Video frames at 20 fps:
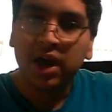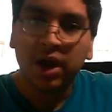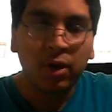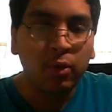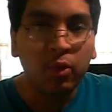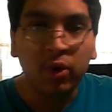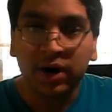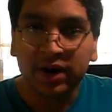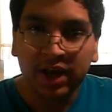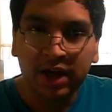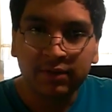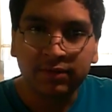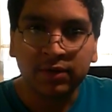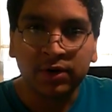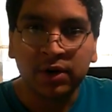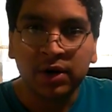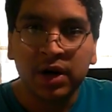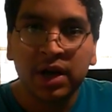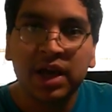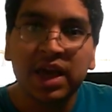
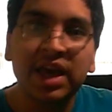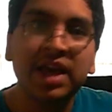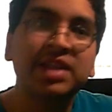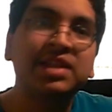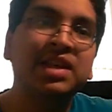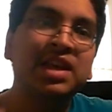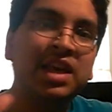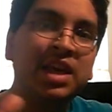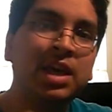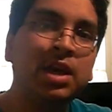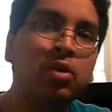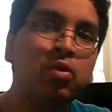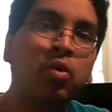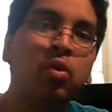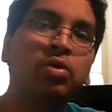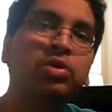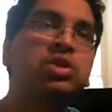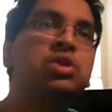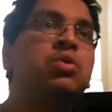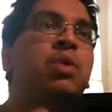whatever, is
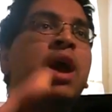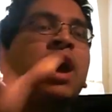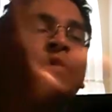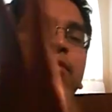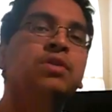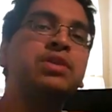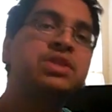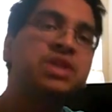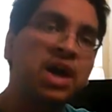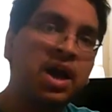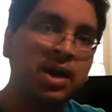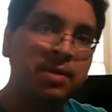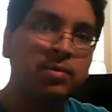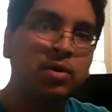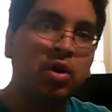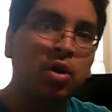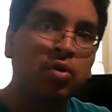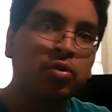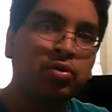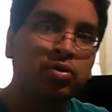equal to every time
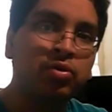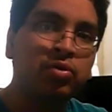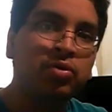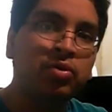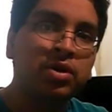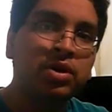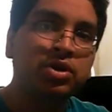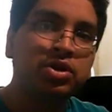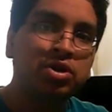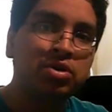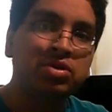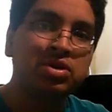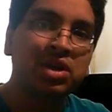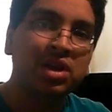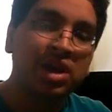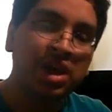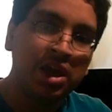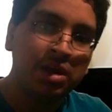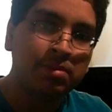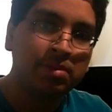Goku shoots a
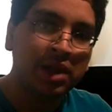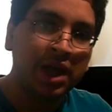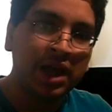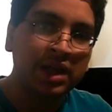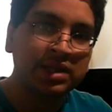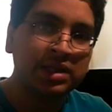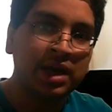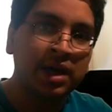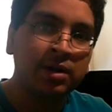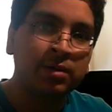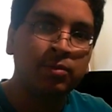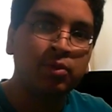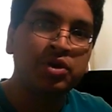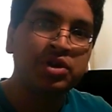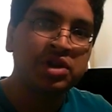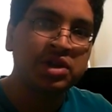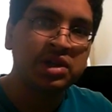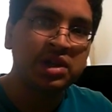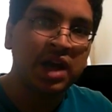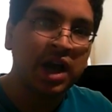ki blast at him,
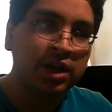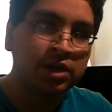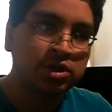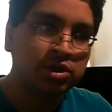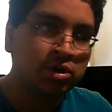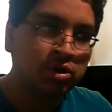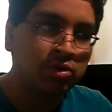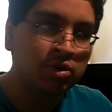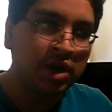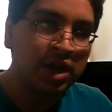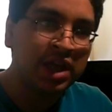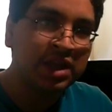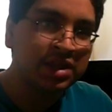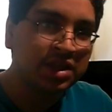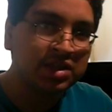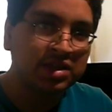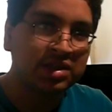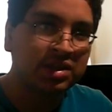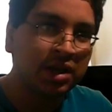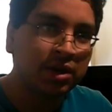which is not true. In
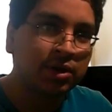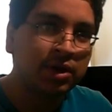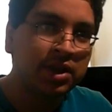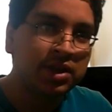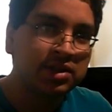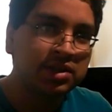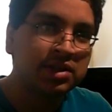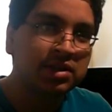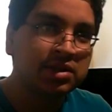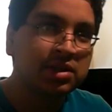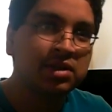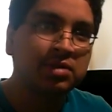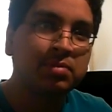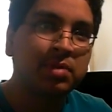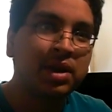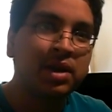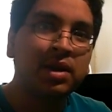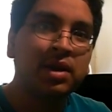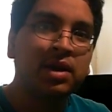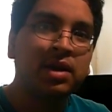the series, this has
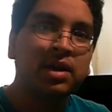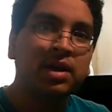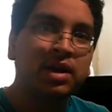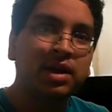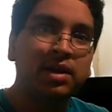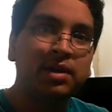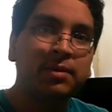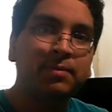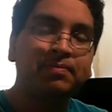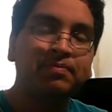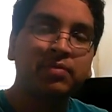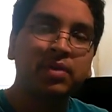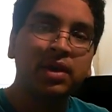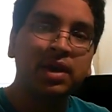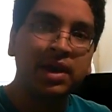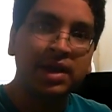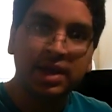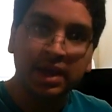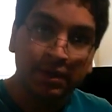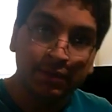been,
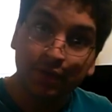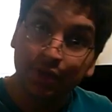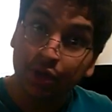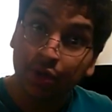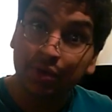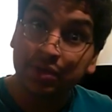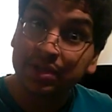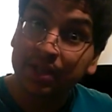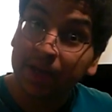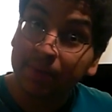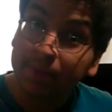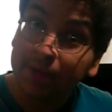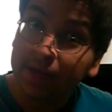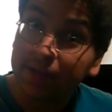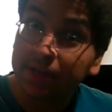even though it's not been